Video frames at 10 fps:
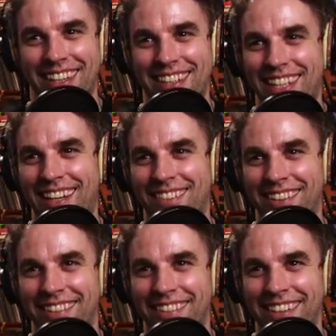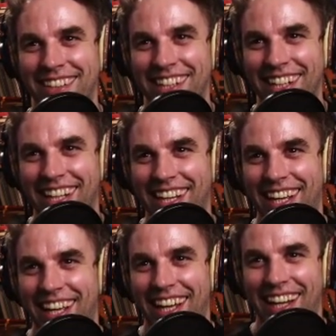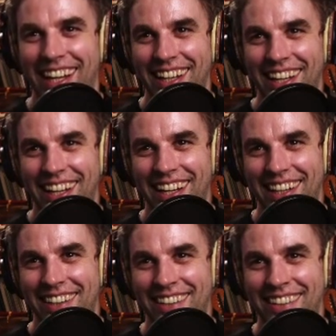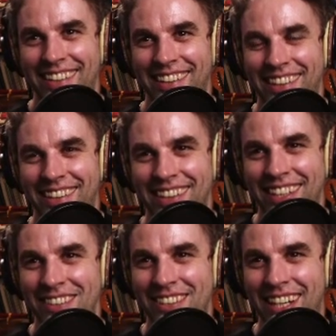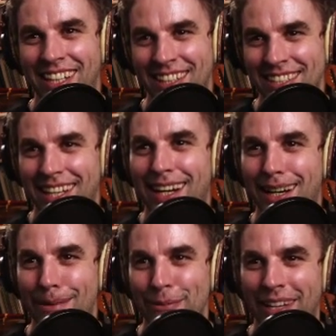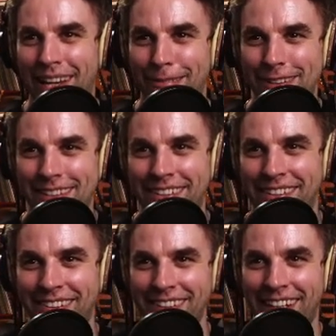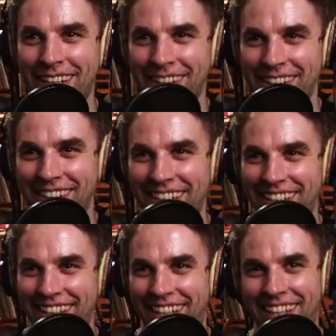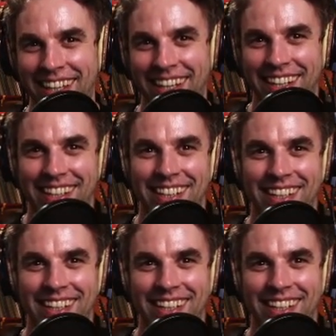This game's over. Oh, and then you die on the top left too later. Yeah.